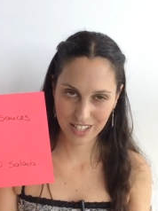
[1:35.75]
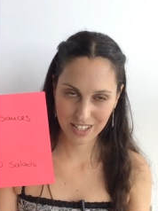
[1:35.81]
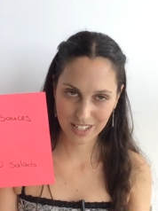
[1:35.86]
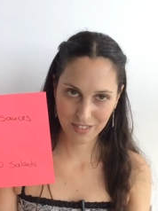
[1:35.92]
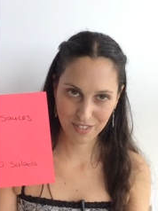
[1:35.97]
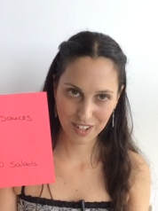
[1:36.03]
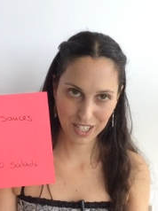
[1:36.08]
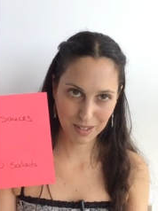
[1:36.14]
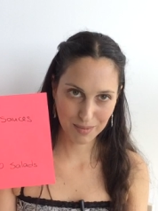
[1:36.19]

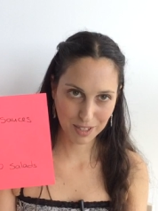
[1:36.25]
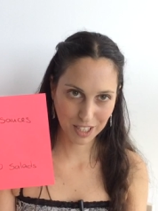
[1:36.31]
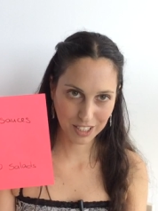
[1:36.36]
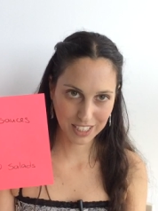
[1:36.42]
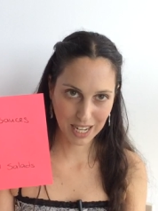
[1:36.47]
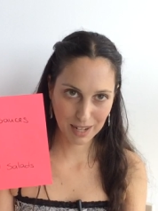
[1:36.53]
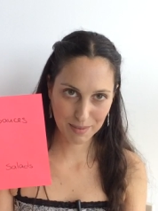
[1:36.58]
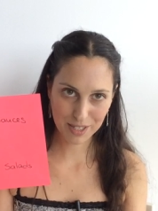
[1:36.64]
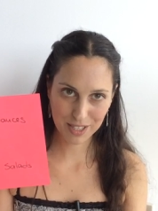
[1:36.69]
It's available
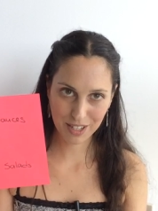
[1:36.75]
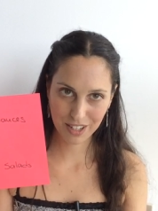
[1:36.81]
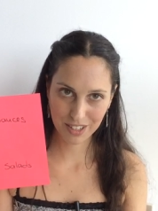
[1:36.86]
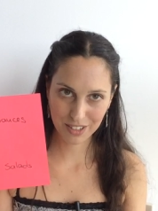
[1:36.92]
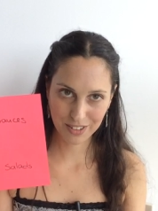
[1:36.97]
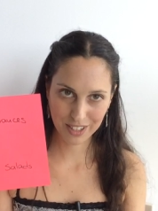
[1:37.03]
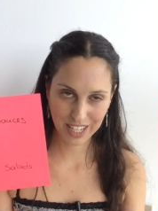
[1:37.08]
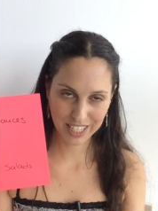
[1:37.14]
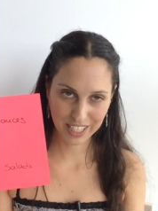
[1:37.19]
on
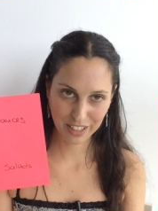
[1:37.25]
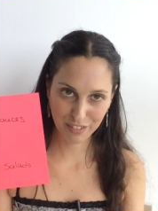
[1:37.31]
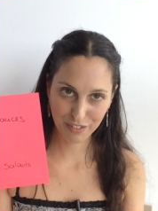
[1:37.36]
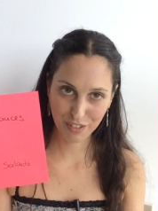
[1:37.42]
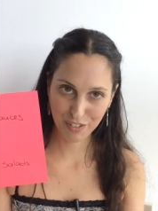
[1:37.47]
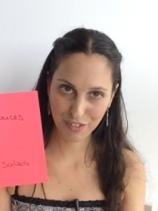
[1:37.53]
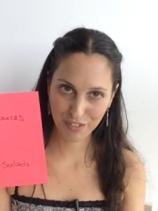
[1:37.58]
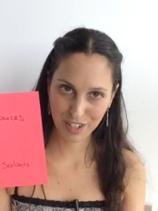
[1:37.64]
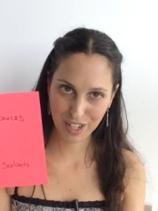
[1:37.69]
Amazon. You're getting it
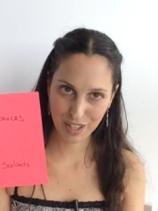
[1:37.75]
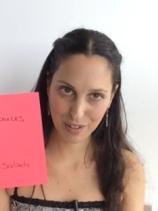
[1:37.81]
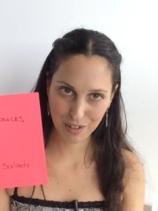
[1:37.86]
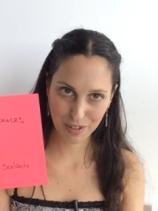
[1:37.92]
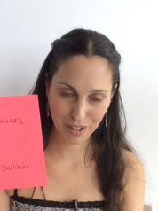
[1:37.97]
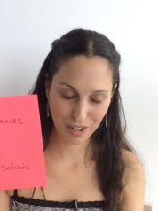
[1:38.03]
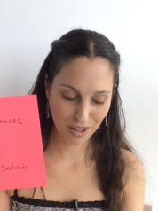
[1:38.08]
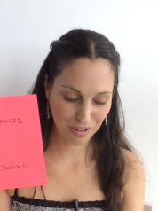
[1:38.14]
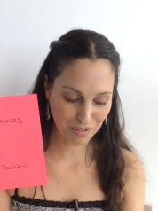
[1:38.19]
for free.
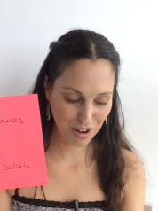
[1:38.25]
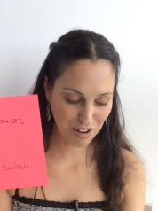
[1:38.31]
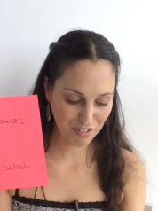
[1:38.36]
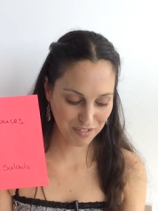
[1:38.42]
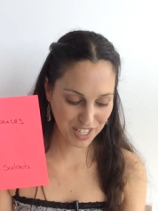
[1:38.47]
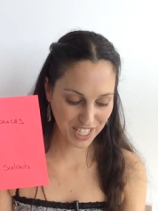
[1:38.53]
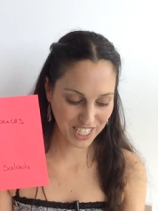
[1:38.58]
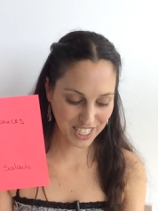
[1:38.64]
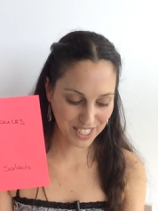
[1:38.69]
They're all
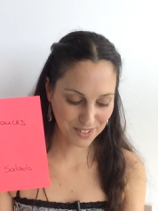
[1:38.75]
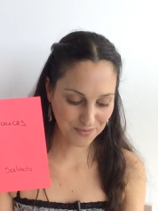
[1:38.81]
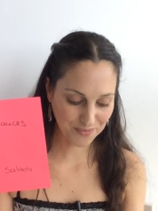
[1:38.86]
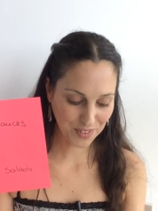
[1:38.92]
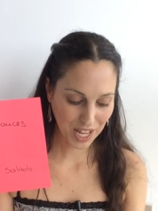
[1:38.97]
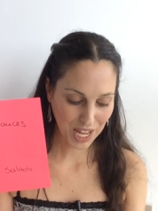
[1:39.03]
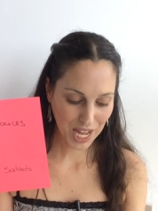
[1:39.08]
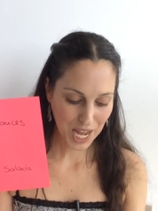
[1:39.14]
raw vegan.